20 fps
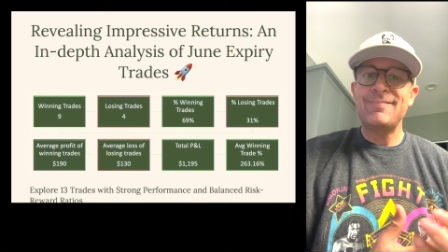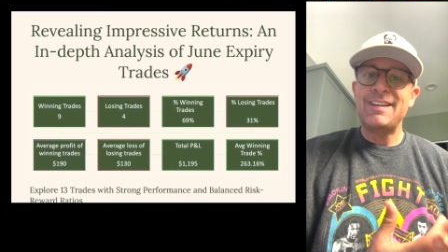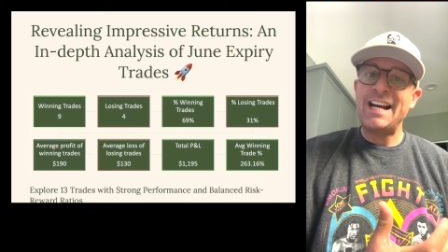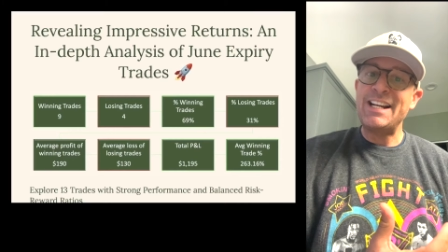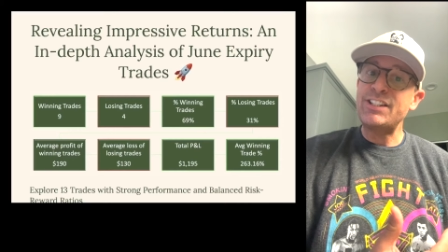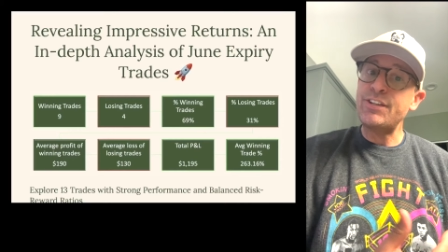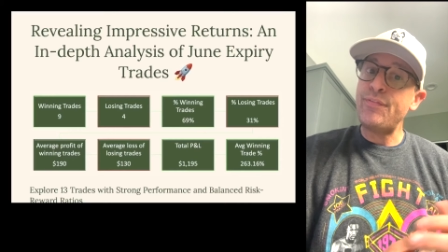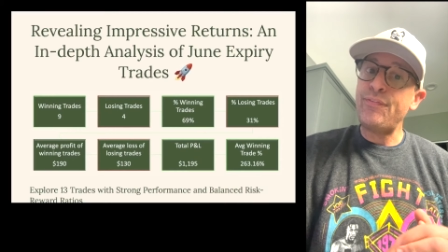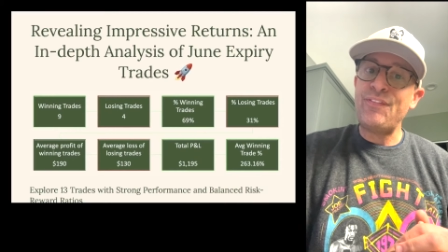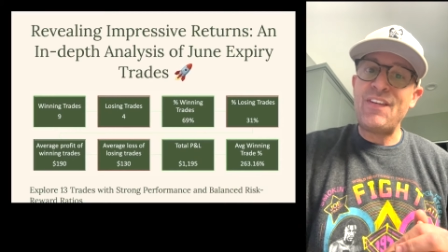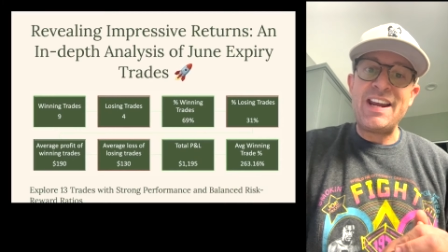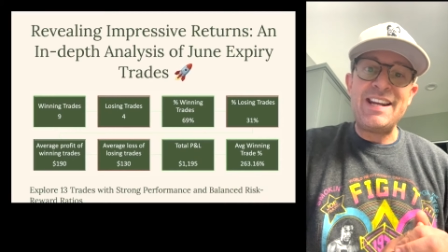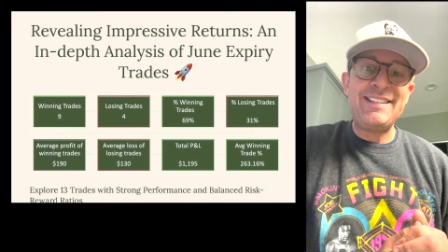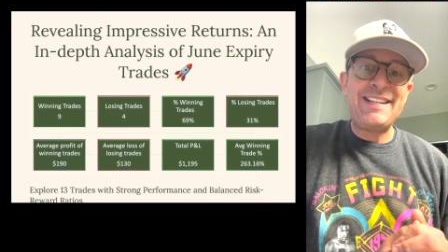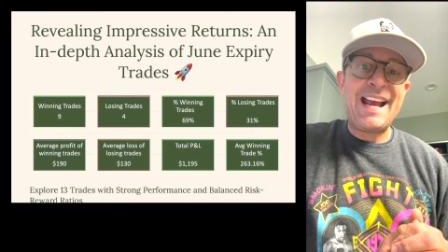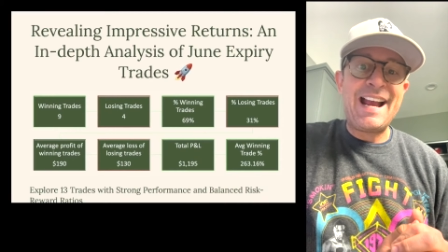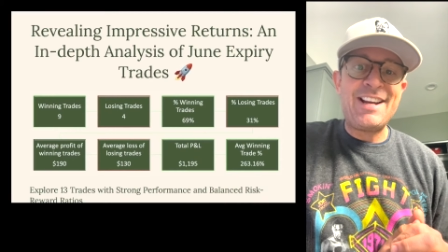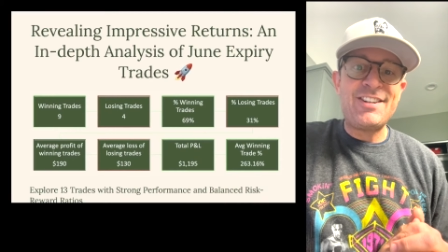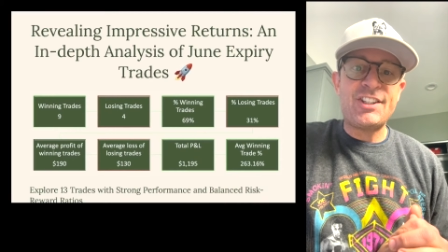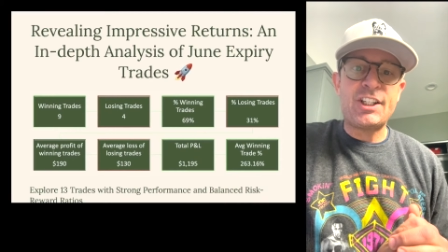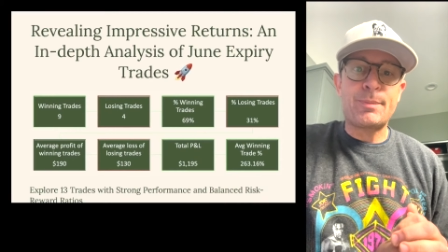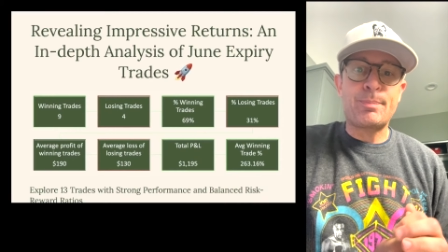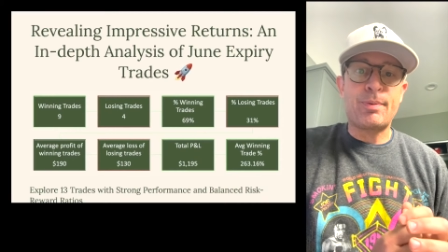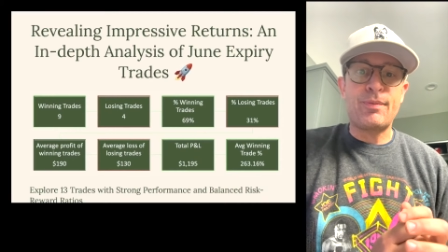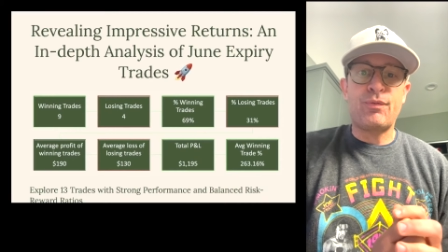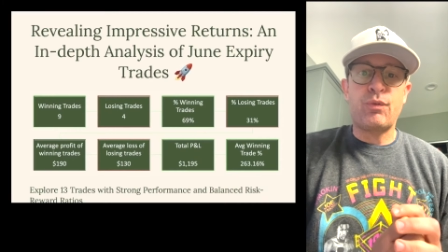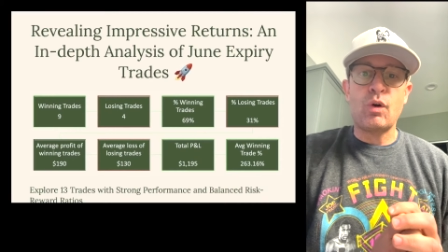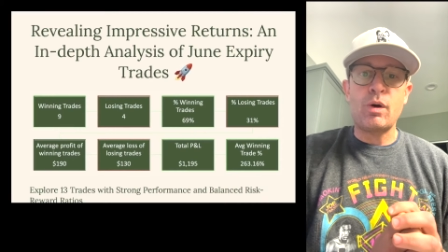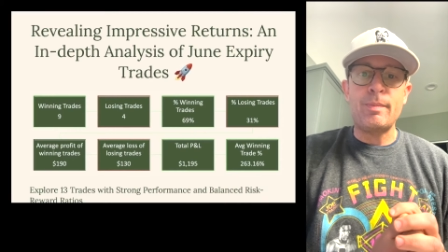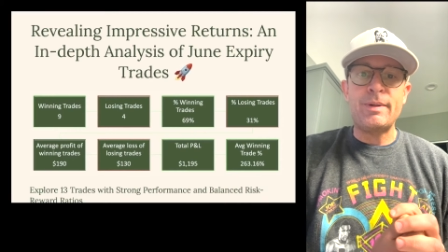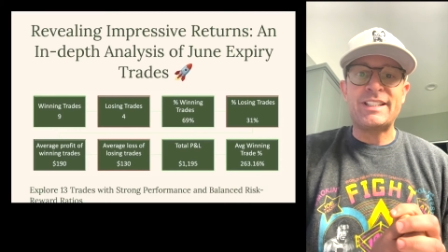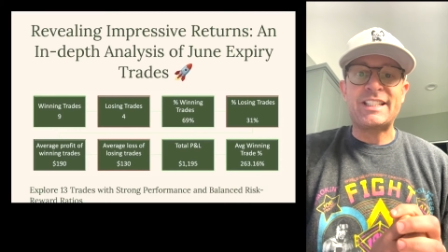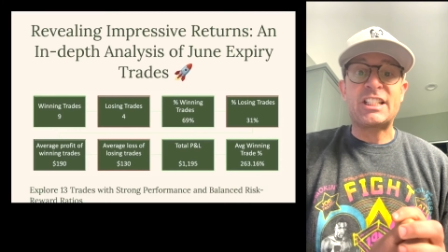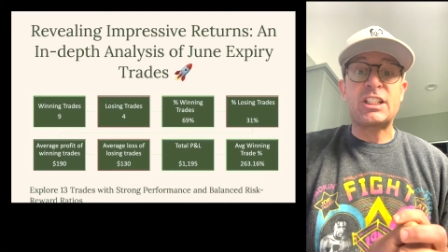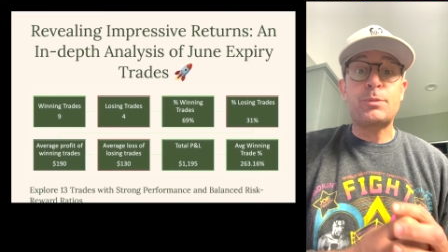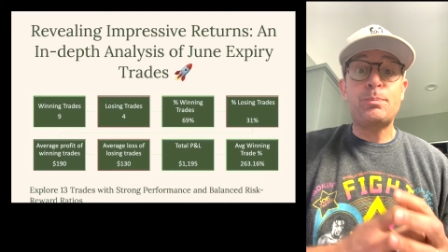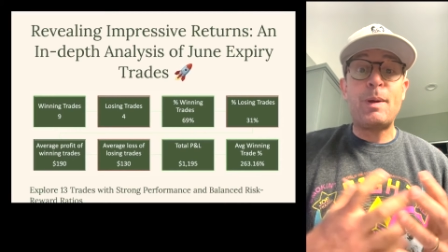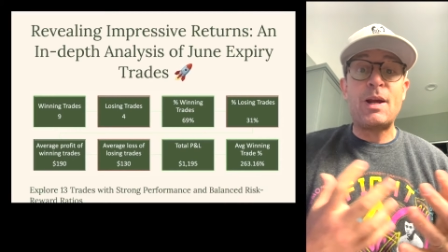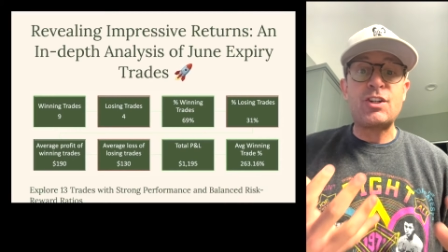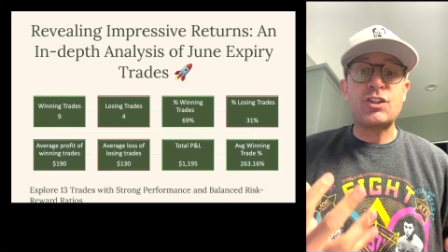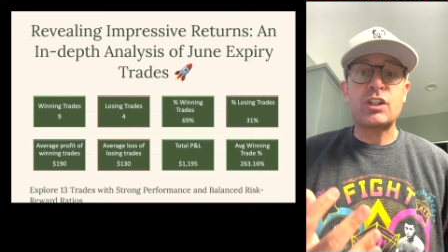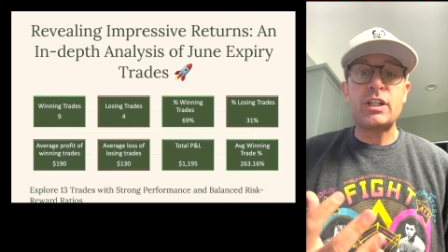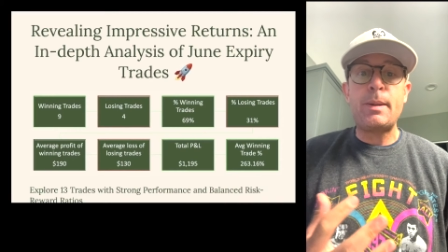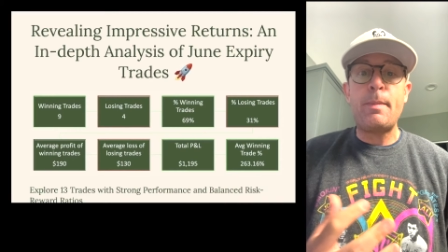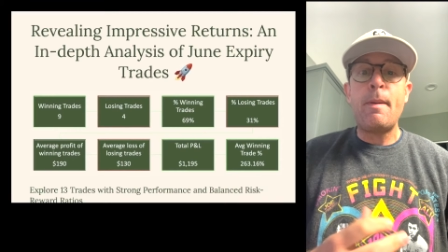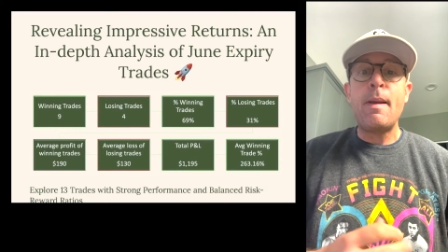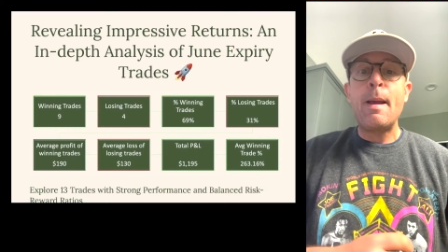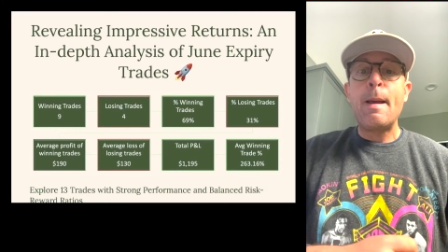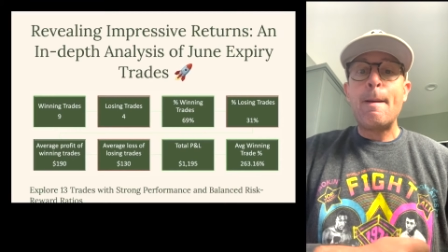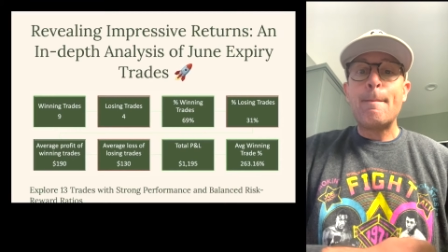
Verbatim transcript: That's a fantastic performance, especially